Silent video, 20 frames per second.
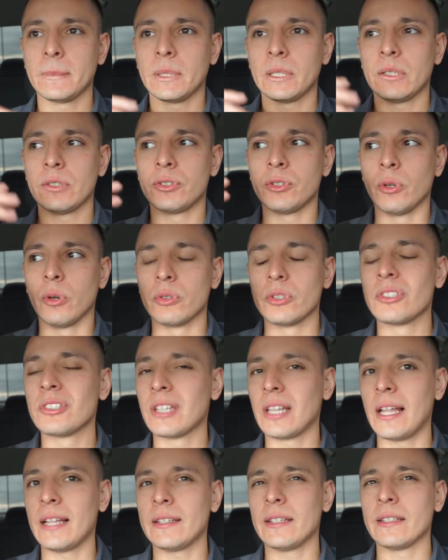So there's
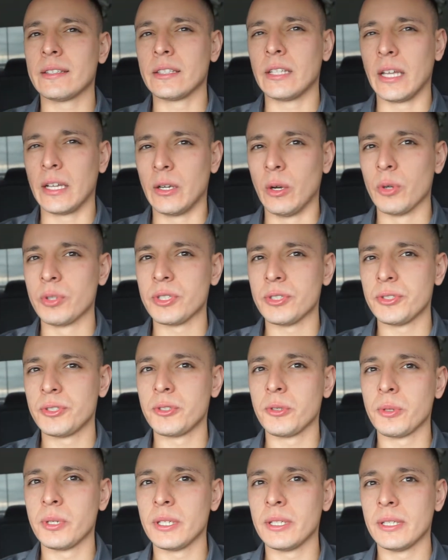a lot that goes
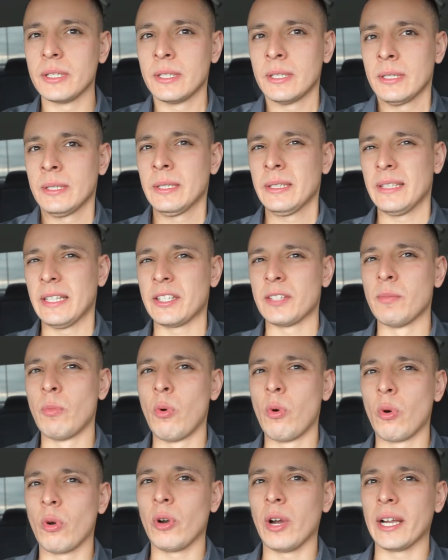into it that's
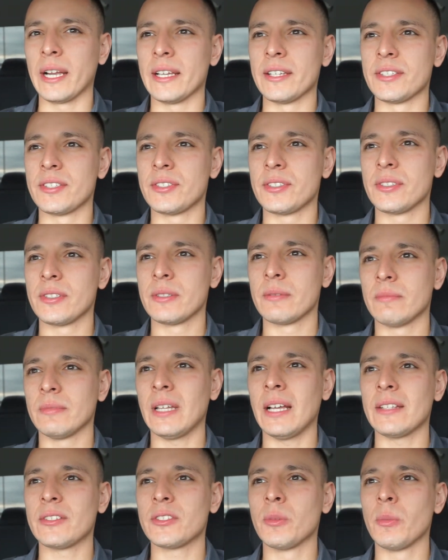more, I guess,
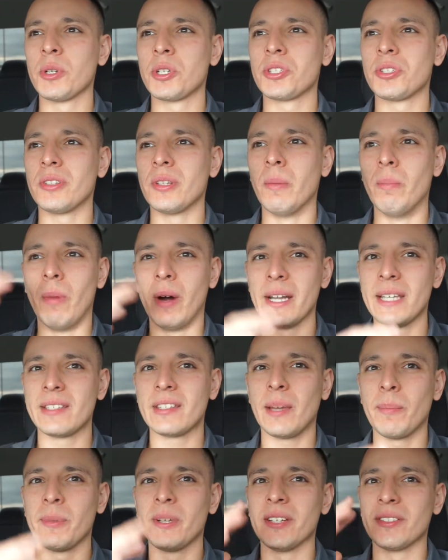not so much the money
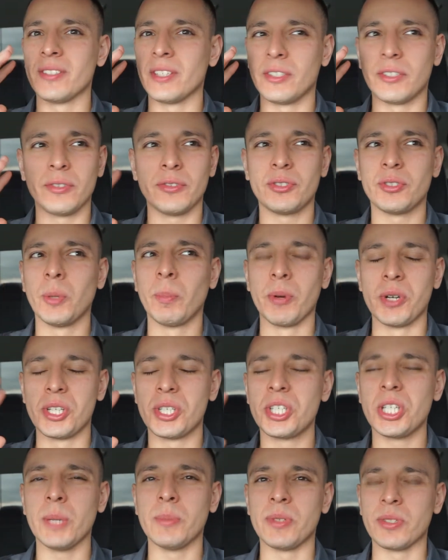side, because it's super
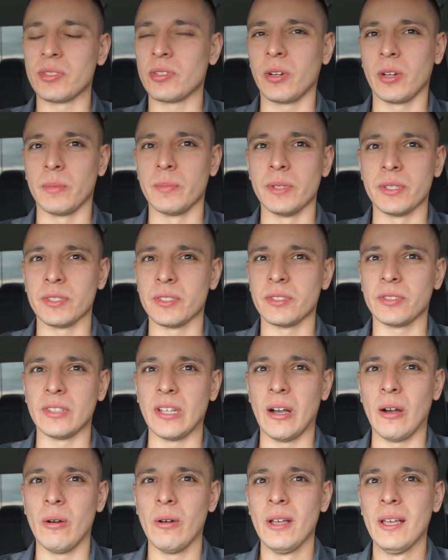cheap to start a business
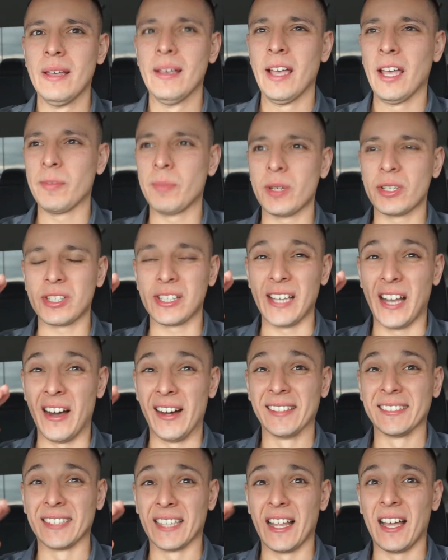now, especially
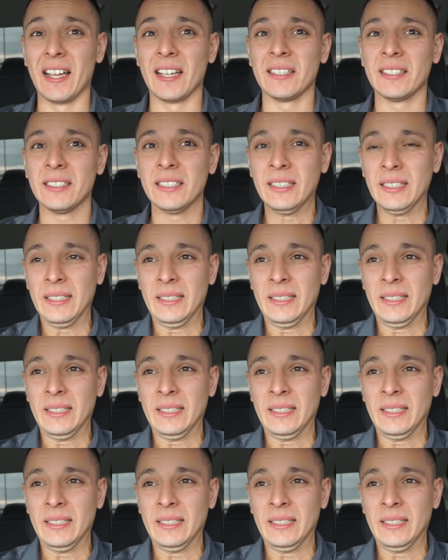online.